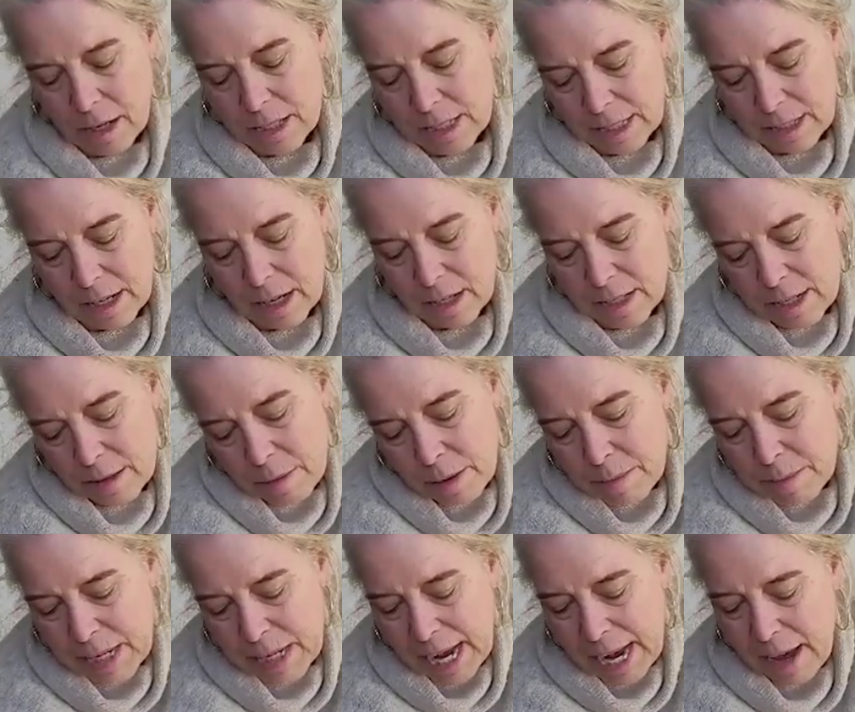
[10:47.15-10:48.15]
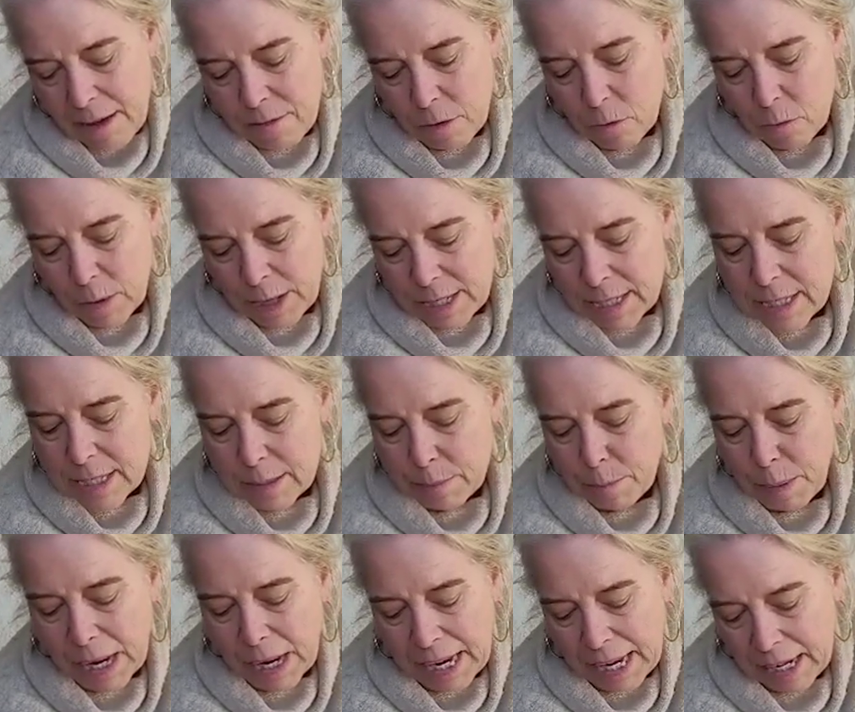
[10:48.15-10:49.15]
sometimes I have a rinse
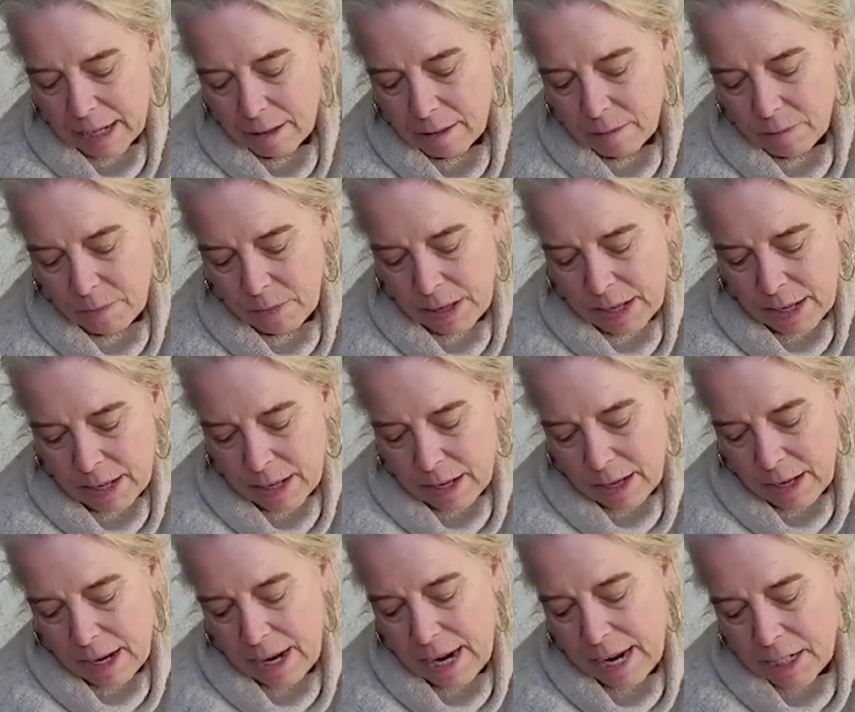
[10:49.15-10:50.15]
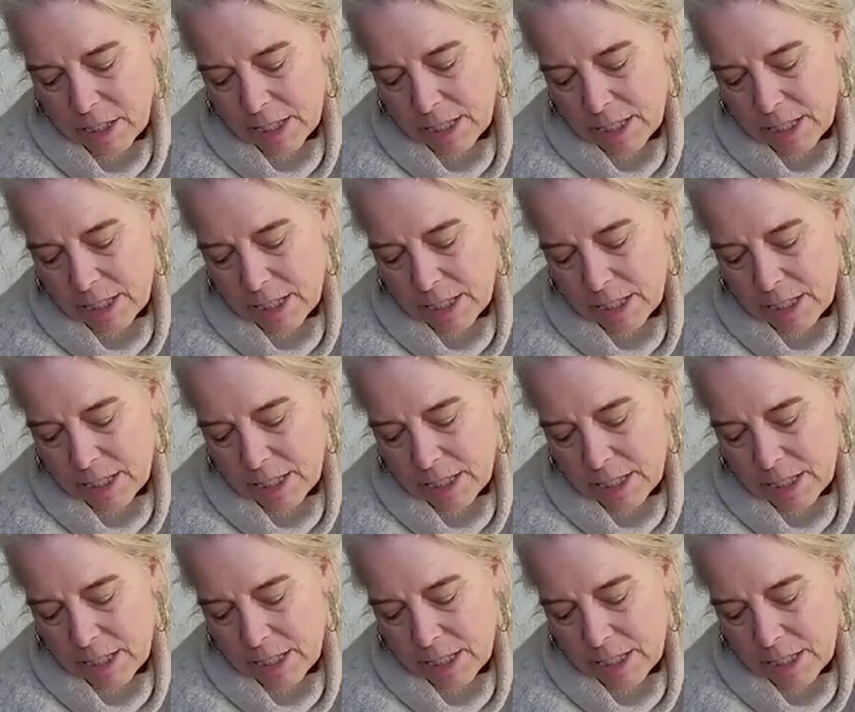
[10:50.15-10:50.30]
bucket, and I